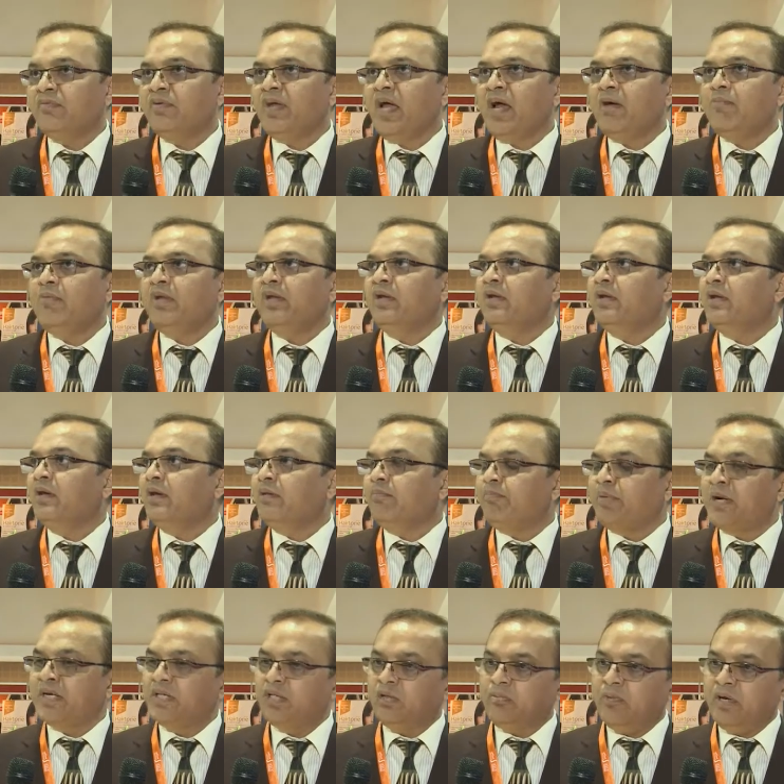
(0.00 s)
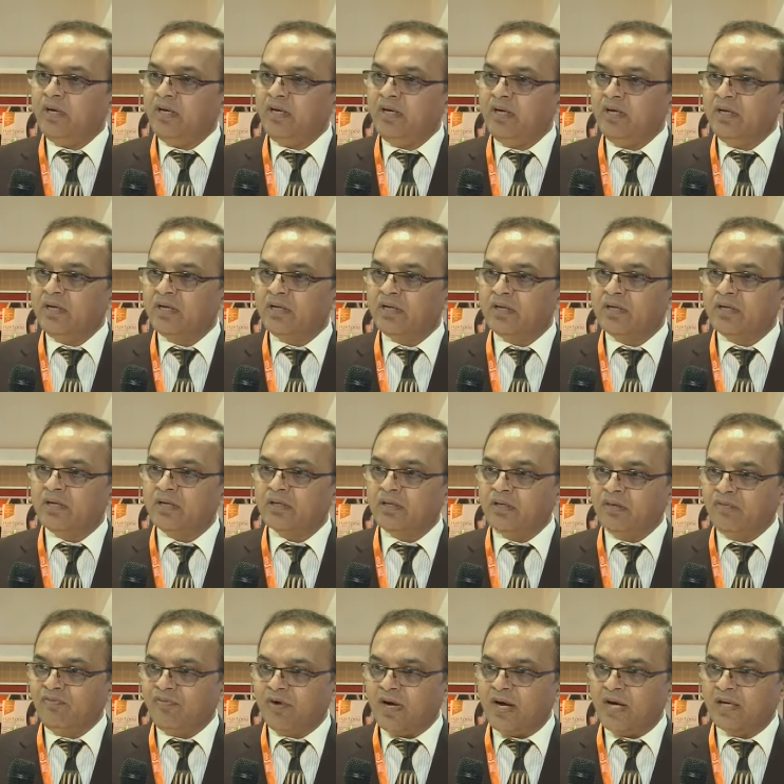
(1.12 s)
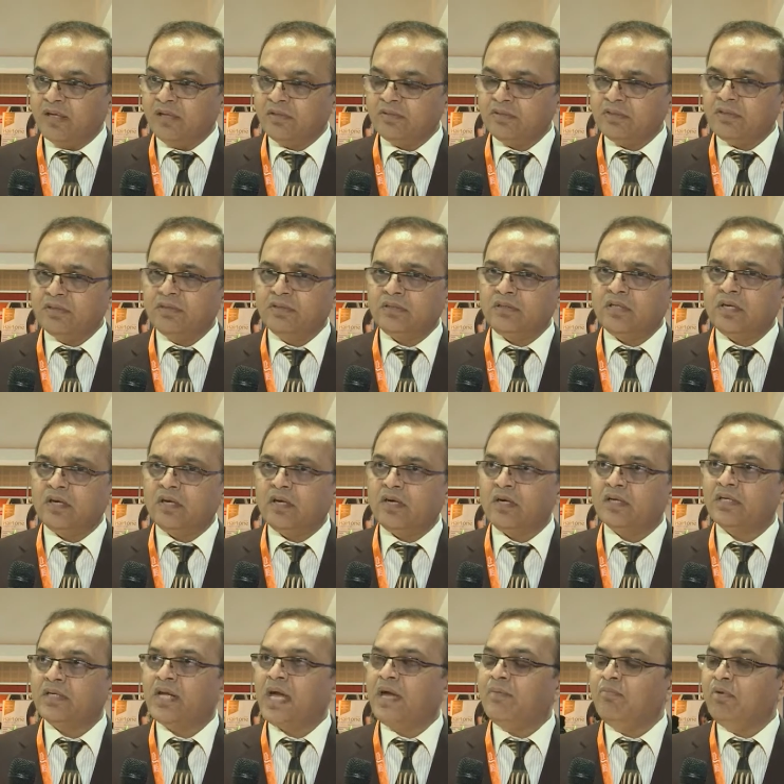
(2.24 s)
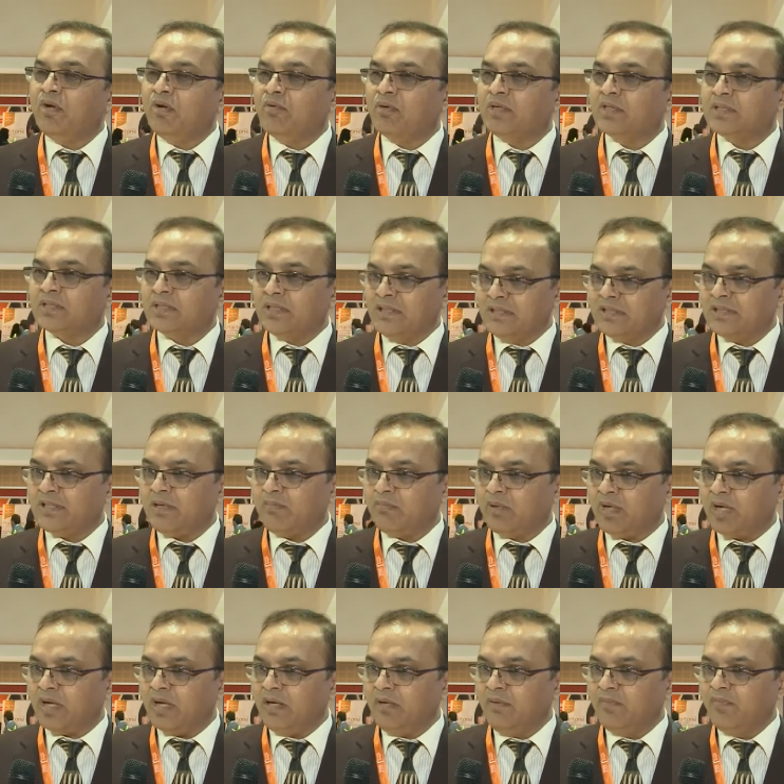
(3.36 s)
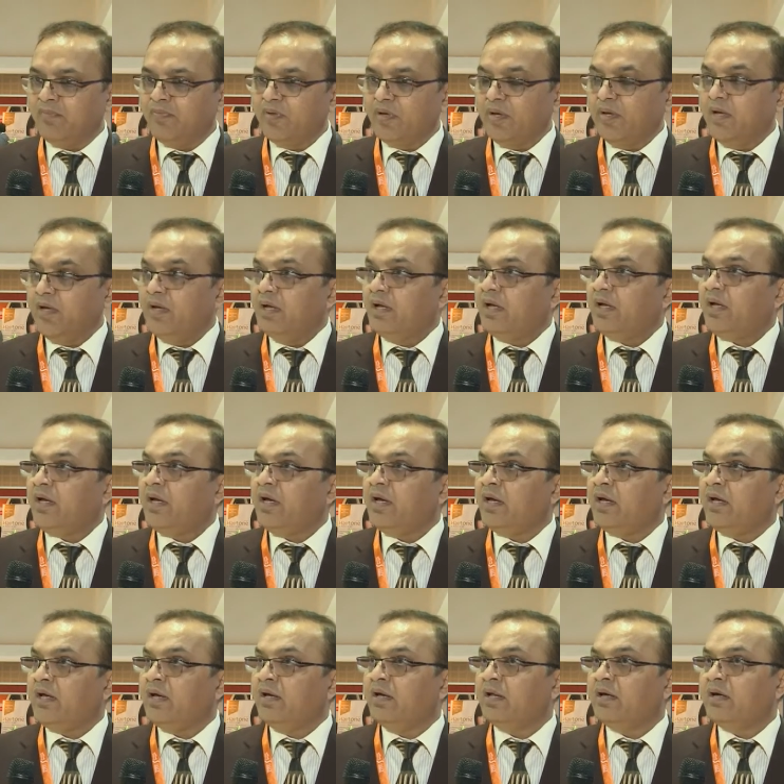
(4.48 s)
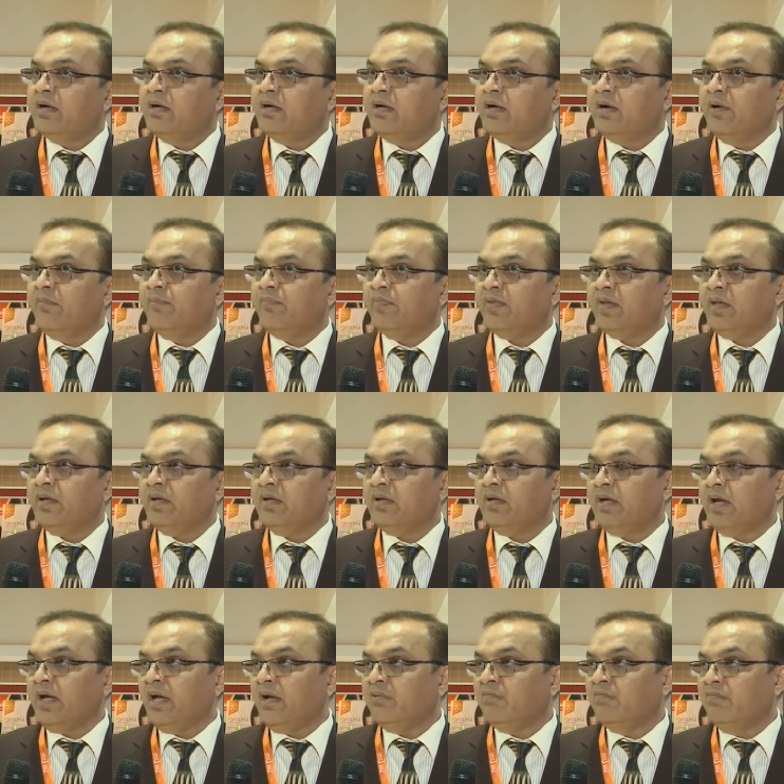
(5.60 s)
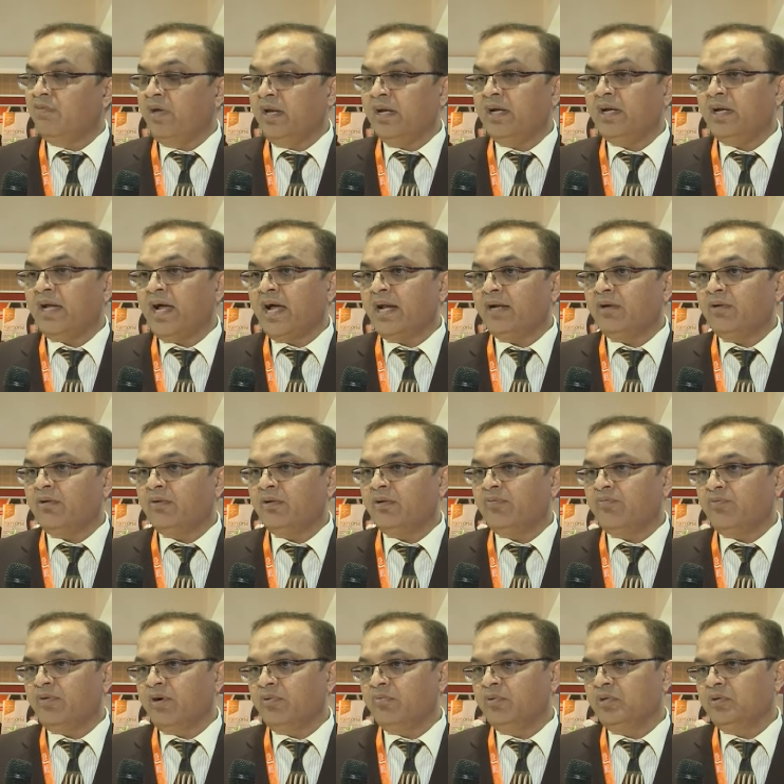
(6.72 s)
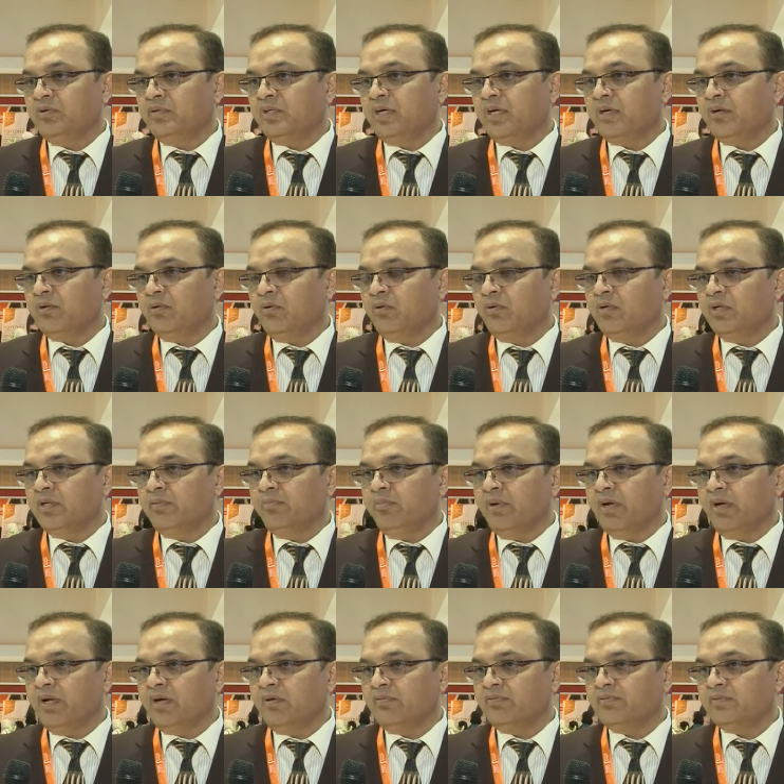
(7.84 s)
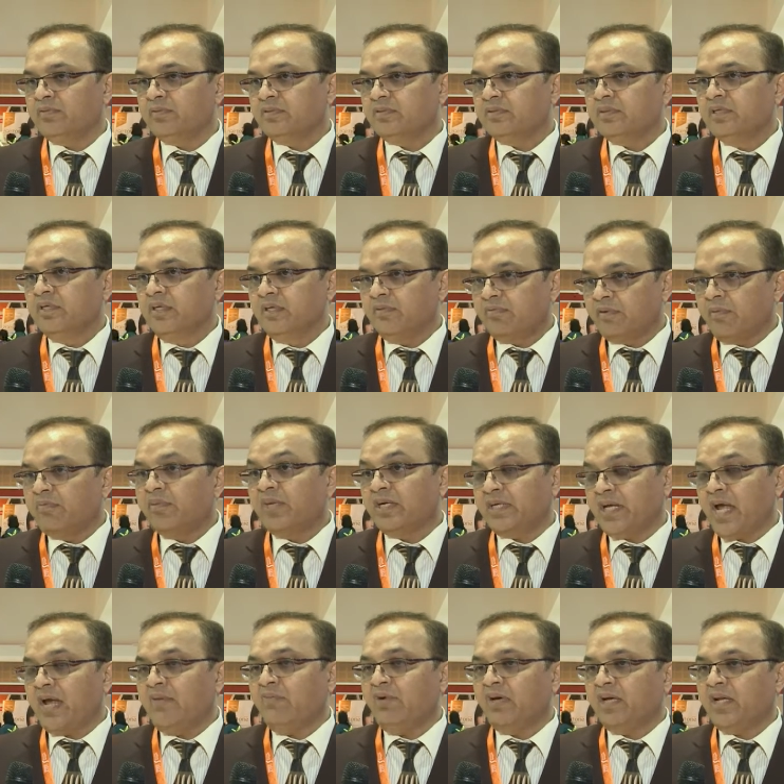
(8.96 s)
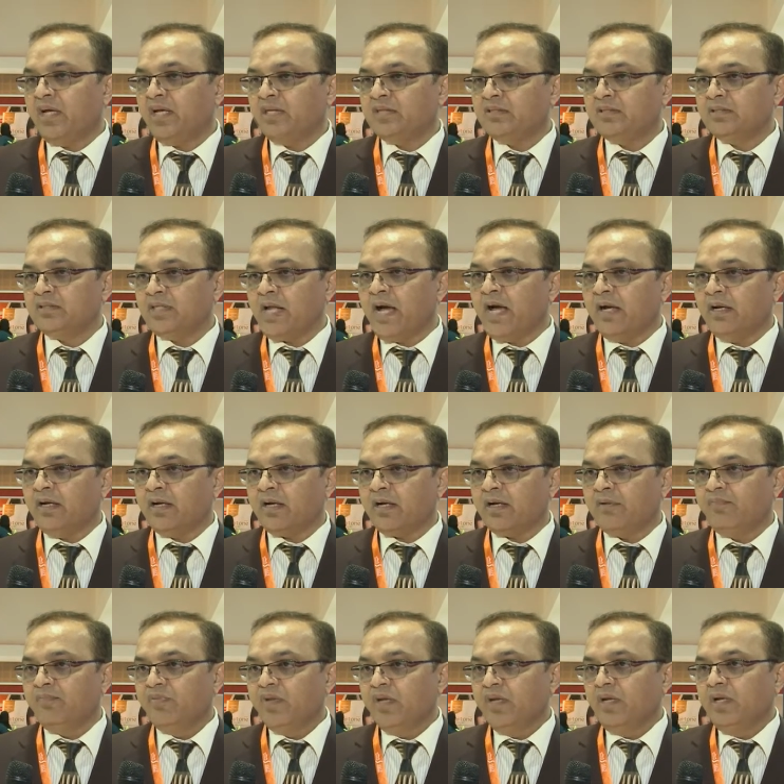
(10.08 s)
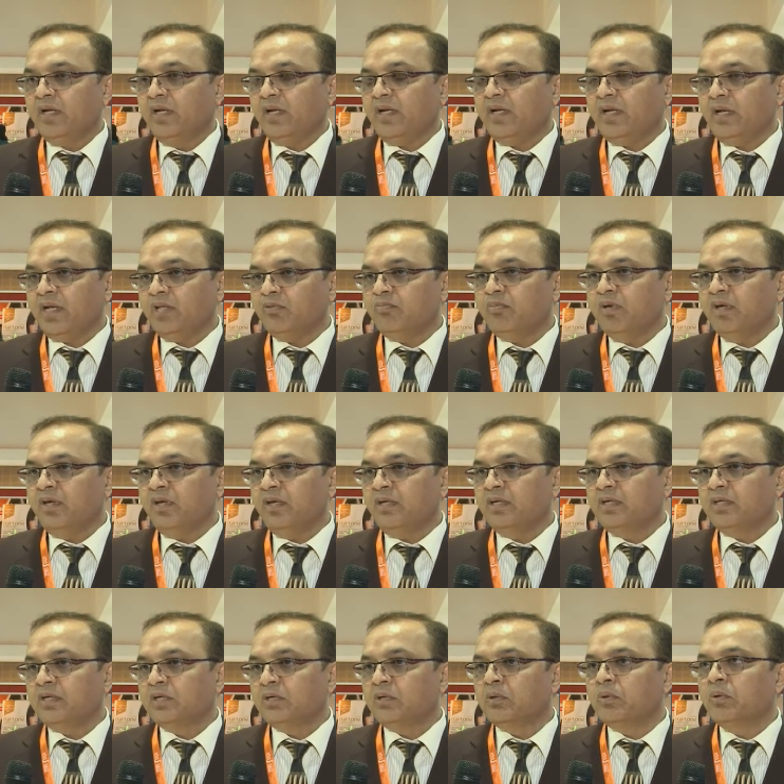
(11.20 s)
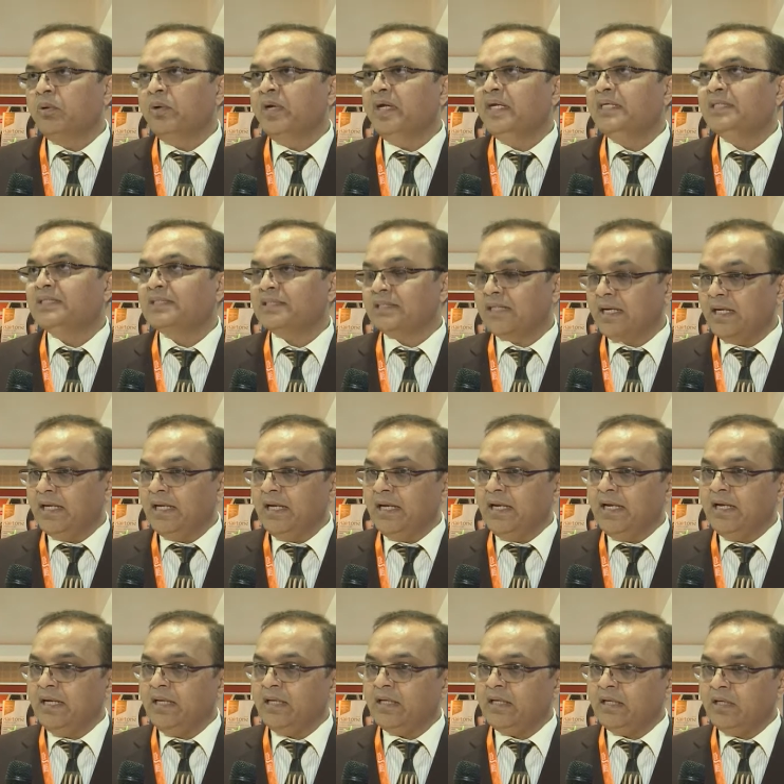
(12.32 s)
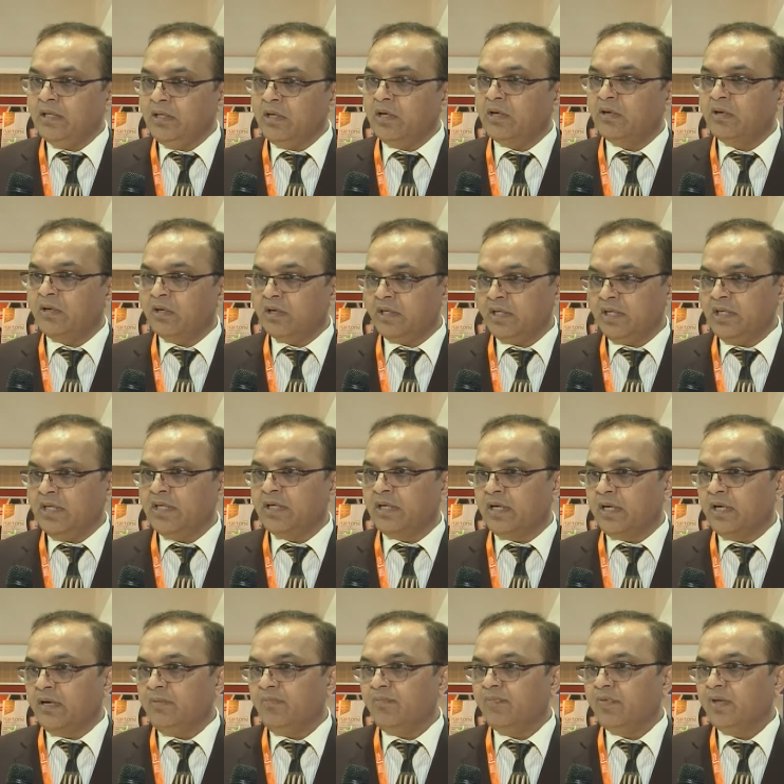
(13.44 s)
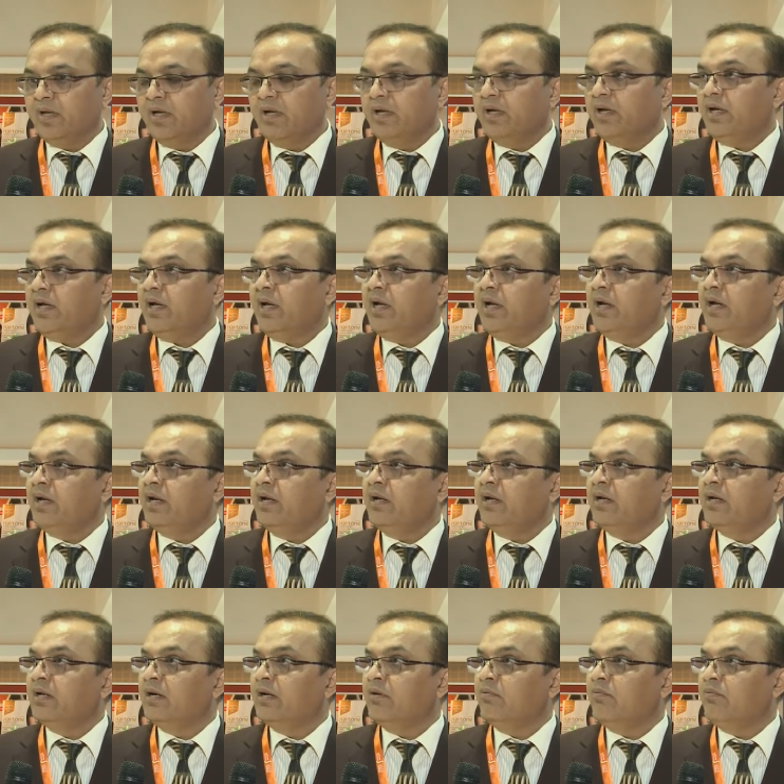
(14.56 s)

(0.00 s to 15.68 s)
we have been participating in DUPHAT since the time it was incepted, and I'm very glad to inform you that over the period of, from the time it has started, it has been growing steadily year on year, and